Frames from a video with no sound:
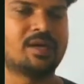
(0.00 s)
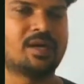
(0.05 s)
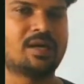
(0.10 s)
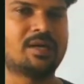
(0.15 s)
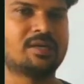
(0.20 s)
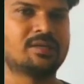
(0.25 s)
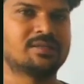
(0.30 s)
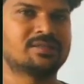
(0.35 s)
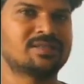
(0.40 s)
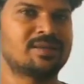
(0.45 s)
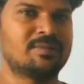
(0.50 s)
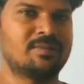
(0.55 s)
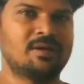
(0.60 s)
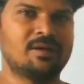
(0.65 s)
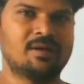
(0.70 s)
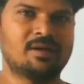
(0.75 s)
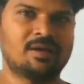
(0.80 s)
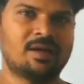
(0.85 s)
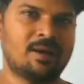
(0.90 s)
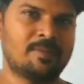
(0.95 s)
and some
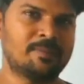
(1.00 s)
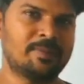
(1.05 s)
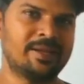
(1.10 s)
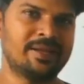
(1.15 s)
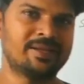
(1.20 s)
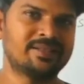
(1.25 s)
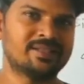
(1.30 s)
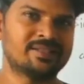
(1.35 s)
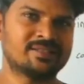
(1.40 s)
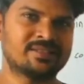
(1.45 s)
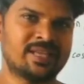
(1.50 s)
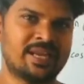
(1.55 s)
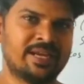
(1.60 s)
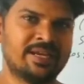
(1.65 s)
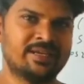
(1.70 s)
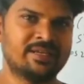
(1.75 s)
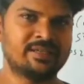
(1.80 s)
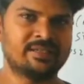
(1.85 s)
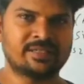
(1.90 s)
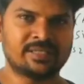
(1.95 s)
applying that
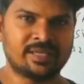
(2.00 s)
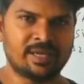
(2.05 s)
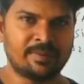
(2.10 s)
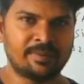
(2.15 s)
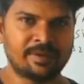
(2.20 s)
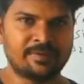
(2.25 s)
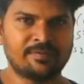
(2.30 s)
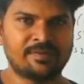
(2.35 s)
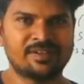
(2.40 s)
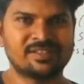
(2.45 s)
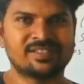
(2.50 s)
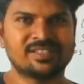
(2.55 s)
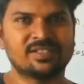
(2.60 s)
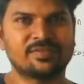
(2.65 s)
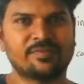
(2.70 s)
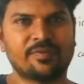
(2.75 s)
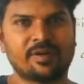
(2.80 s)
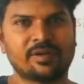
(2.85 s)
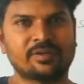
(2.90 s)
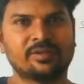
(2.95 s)
sine trigonometric
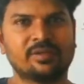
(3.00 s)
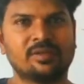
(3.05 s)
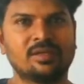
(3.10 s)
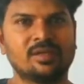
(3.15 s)
functions for